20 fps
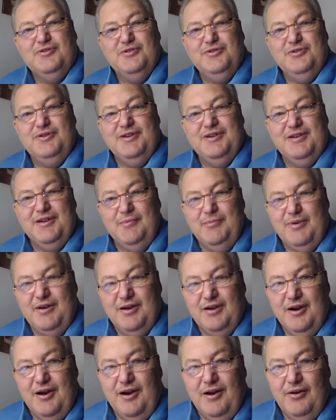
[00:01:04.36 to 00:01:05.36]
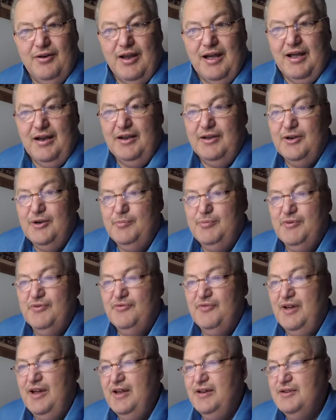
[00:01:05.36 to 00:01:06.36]
to you, give me a call. I'll help you
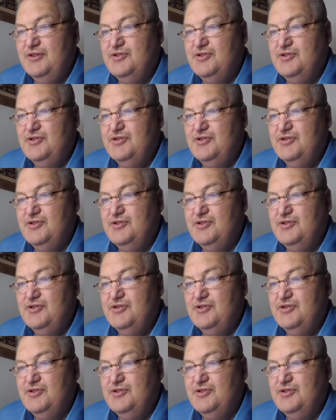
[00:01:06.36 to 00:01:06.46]
find